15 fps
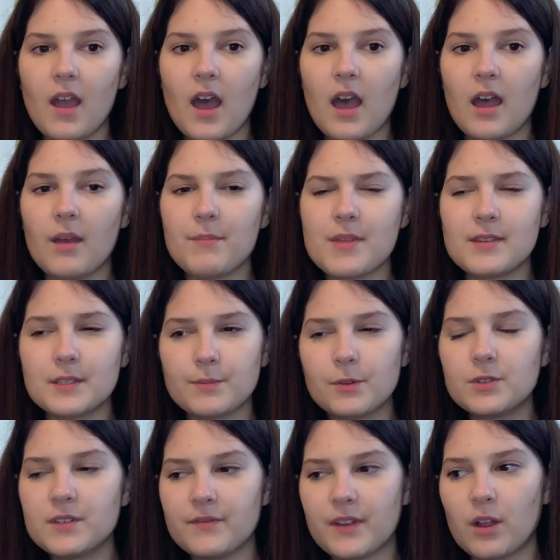This book
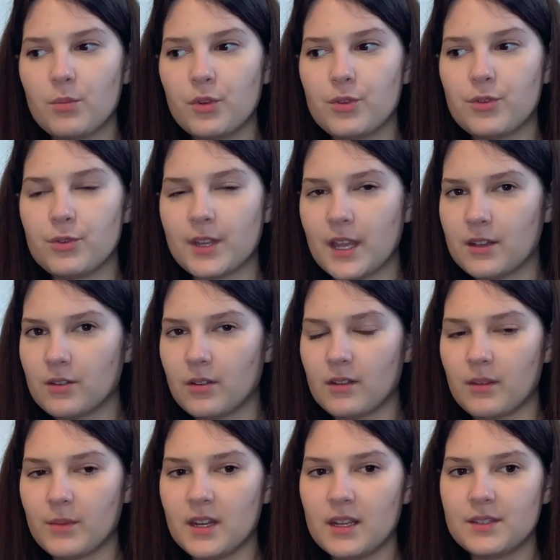was available through Kindle
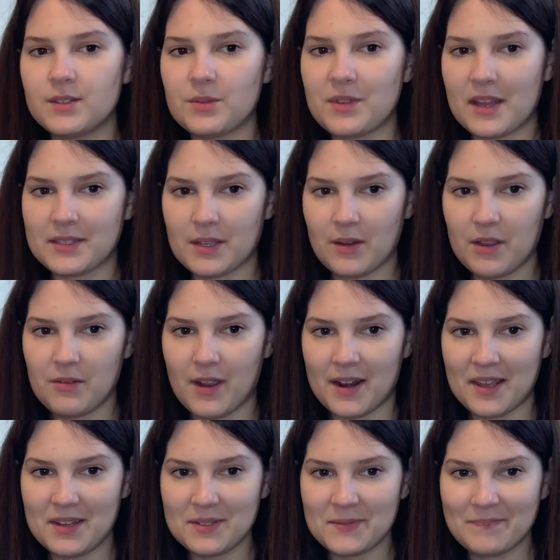Unlimited, so that's how I read
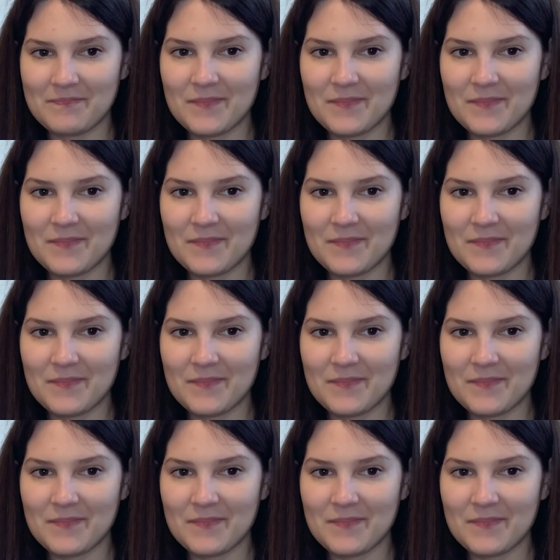it.